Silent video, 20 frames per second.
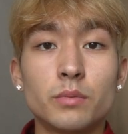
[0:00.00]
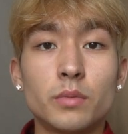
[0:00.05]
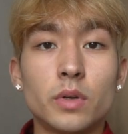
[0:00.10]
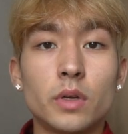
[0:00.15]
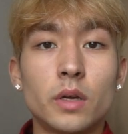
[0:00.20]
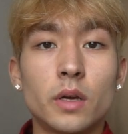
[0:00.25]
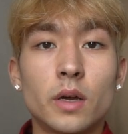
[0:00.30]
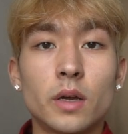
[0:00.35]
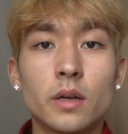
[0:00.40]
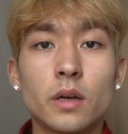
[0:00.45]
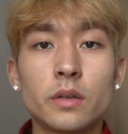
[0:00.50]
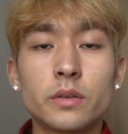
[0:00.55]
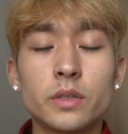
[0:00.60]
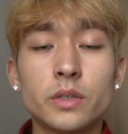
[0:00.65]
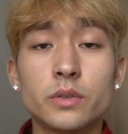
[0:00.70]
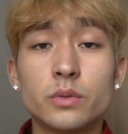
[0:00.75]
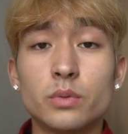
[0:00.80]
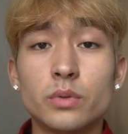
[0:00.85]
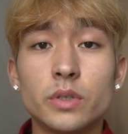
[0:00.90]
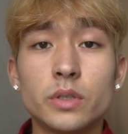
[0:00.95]
But yeah, I got
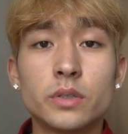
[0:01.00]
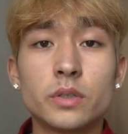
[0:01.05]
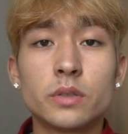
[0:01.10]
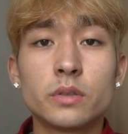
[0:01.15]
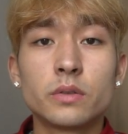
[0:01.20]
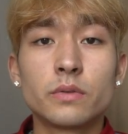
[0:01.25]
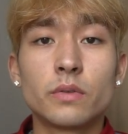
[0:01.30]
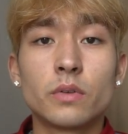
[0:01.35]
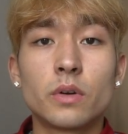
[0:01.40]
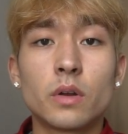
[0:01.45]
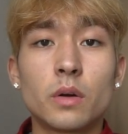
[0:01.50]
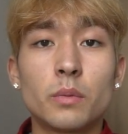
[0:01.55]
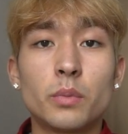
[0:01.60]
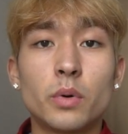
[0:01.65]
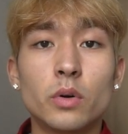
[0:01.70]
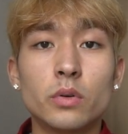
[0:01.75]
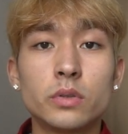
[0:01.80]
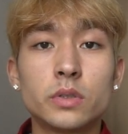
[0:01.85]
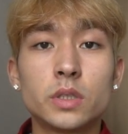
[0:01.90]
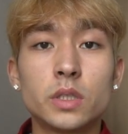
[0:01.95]
these reasons for not
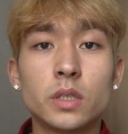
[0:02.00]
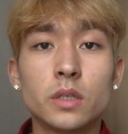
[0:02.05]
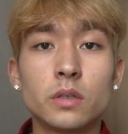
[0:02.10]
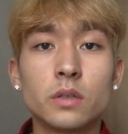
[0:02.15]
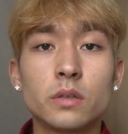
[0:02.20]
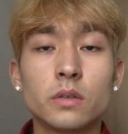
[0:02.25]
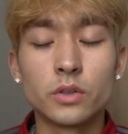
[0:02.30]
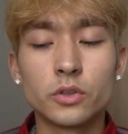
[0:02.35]
posting.